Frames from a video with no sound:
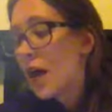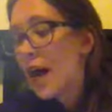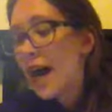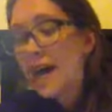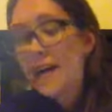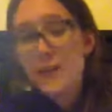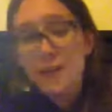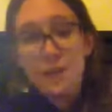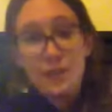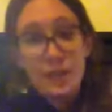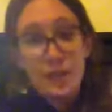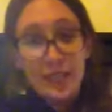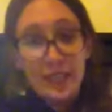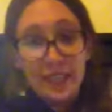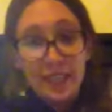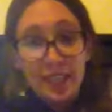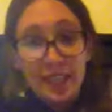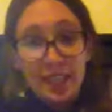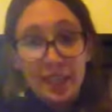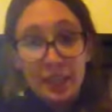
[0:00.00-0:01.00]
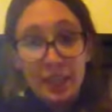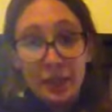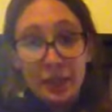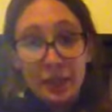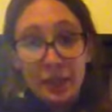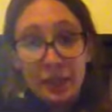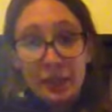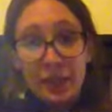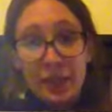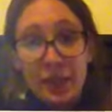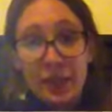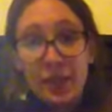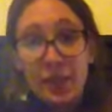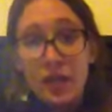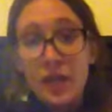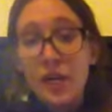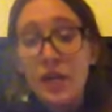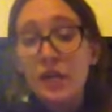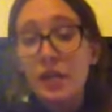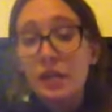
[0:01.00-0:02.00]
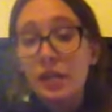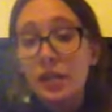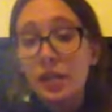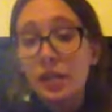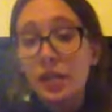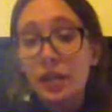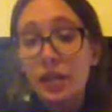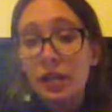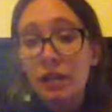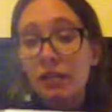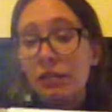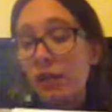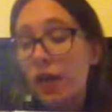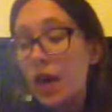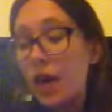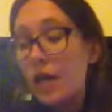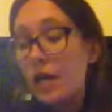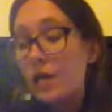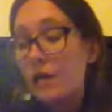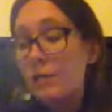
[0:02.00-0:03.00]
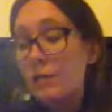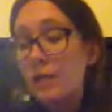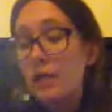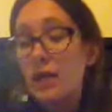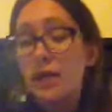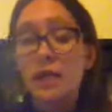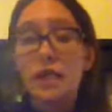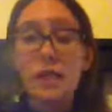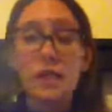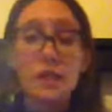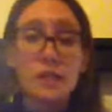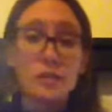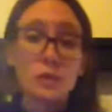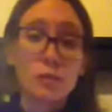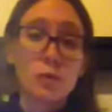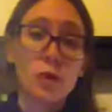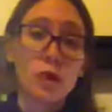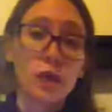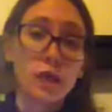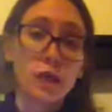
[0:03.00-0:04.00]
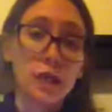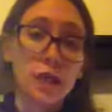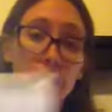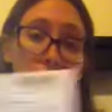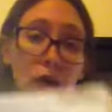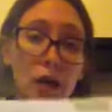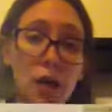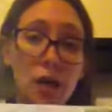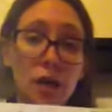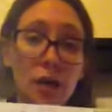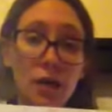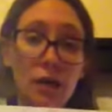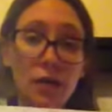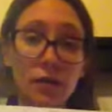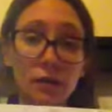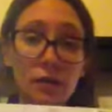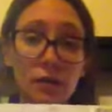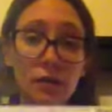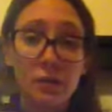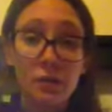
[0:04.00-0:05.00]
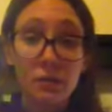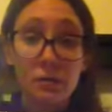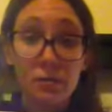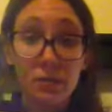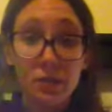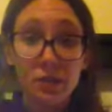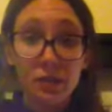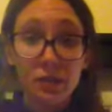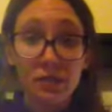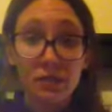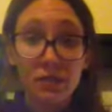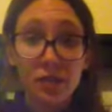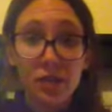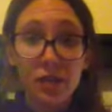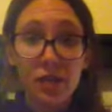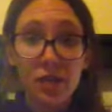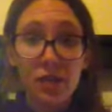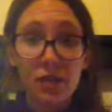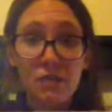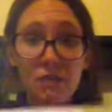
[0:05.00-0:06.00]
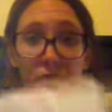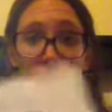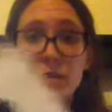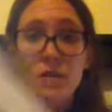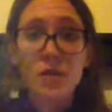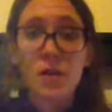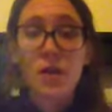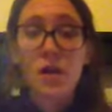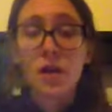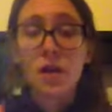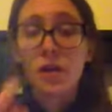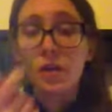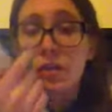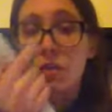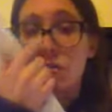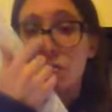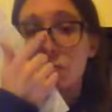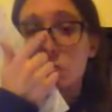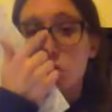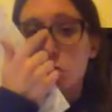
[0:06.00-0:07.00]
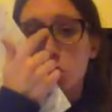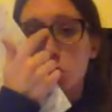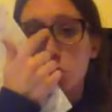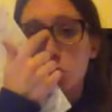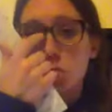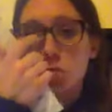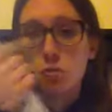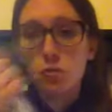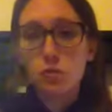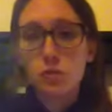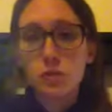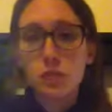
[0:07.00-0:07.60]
I do like the yellow. The other thing for anybody that is working on Bliss Fairy, you do